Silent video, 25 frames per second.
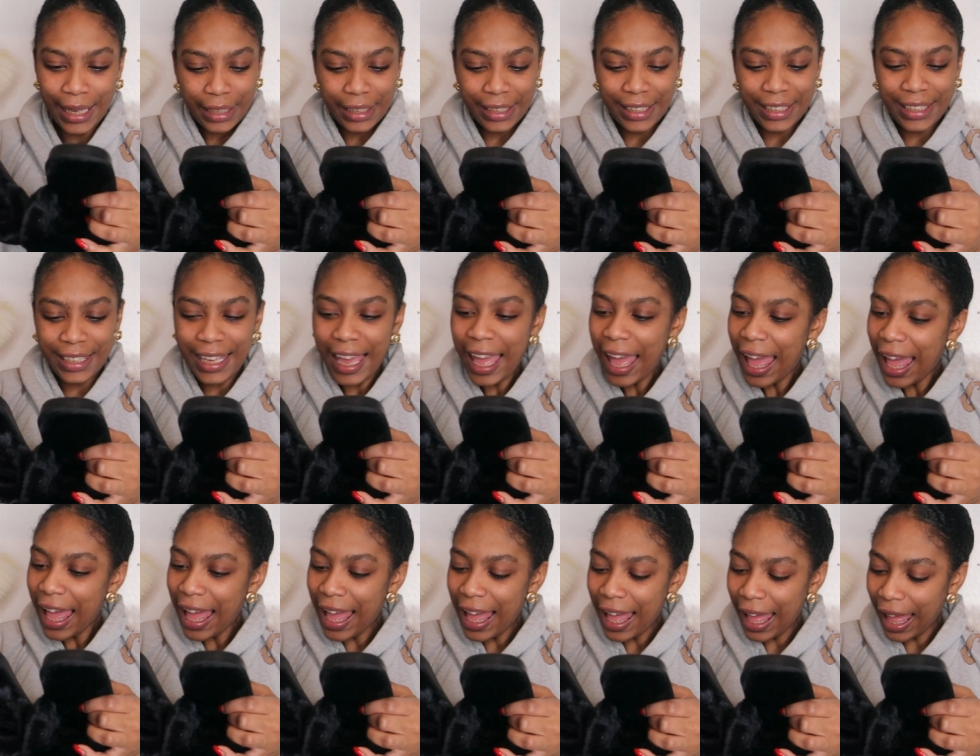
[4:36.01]

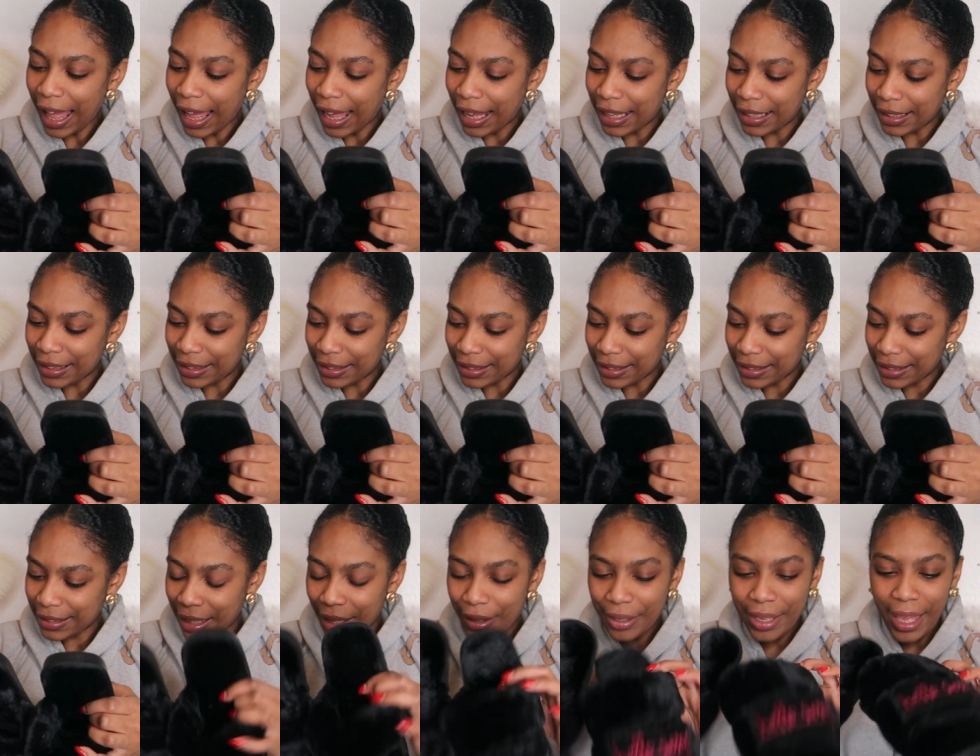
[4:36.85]

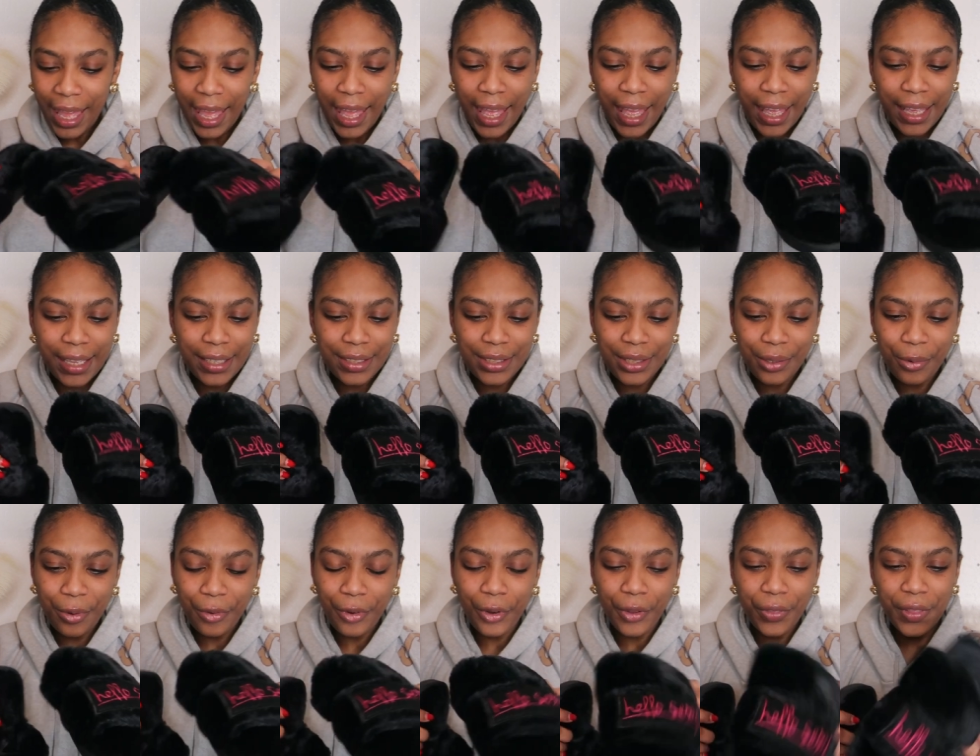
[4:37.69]
Yes. Okay, so
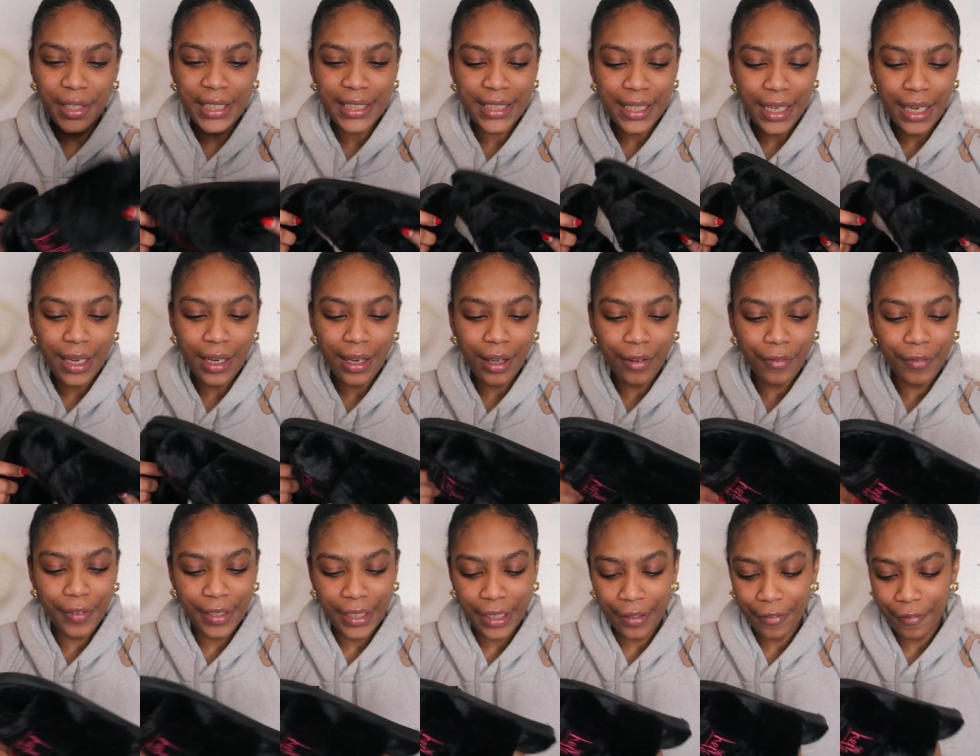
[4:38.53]
we've got these
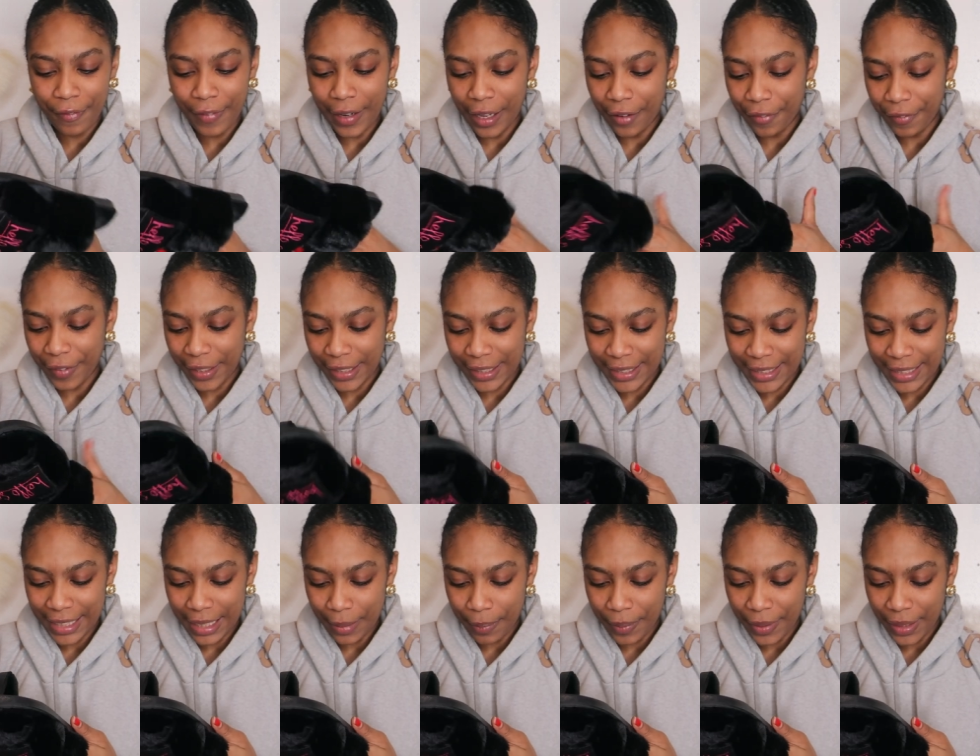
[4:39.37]
lovely fluffy
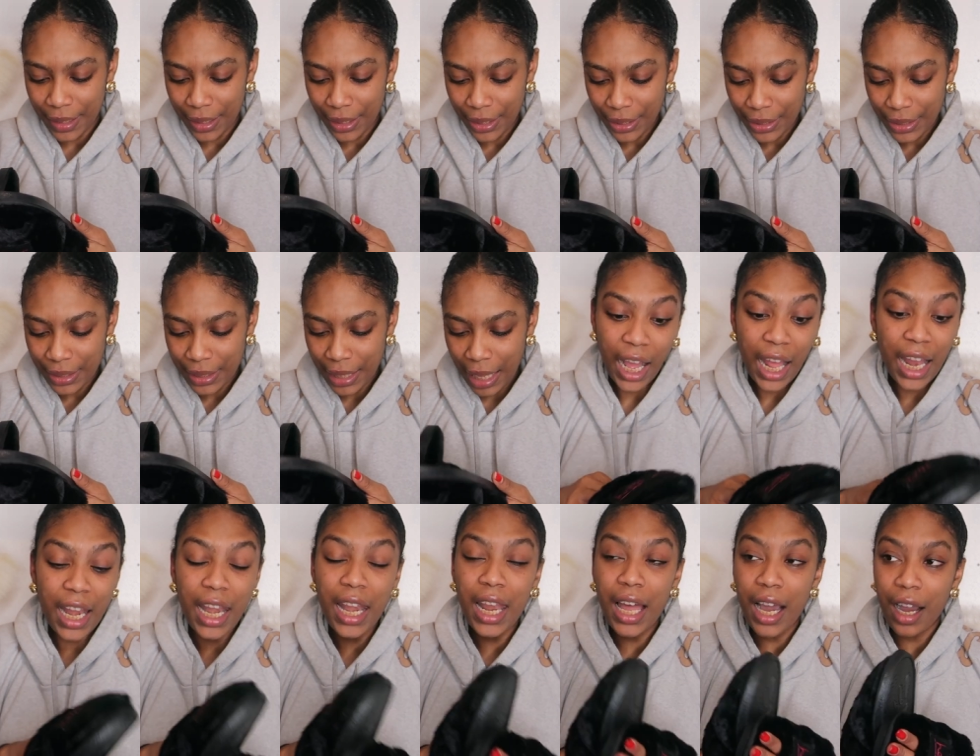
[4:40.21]
slippers.
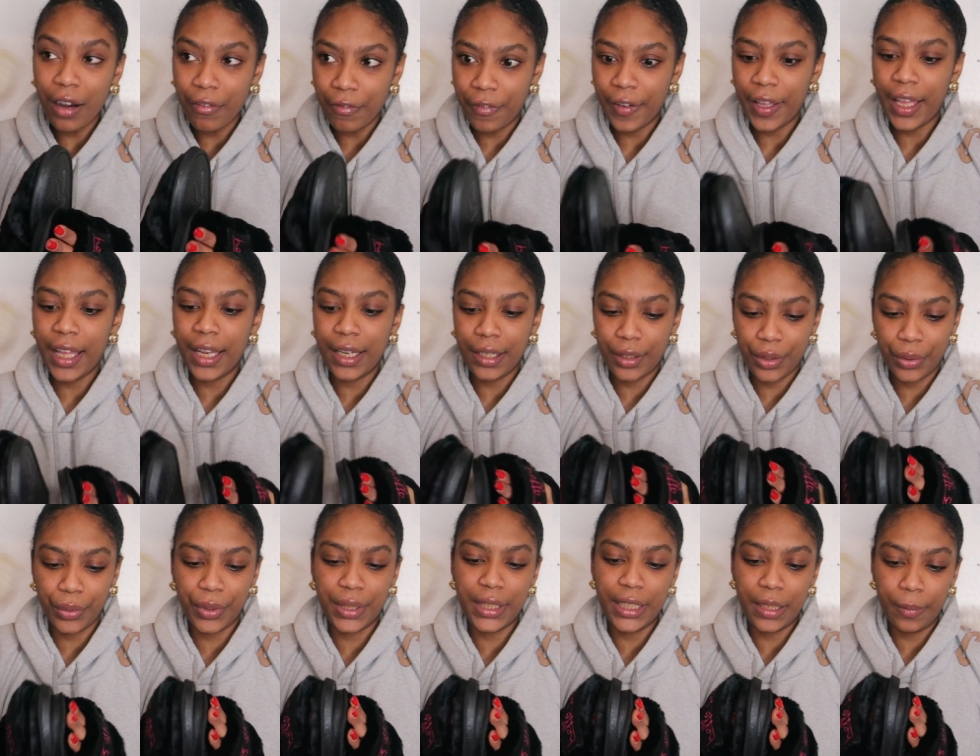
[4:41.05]
I love a
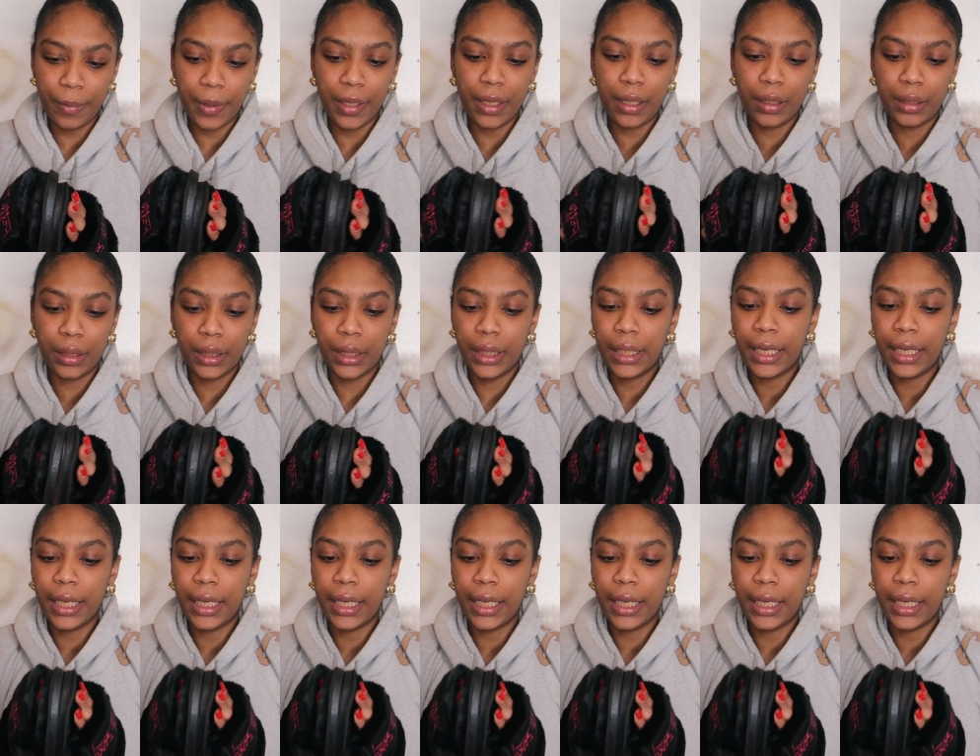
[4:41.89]
little slipper.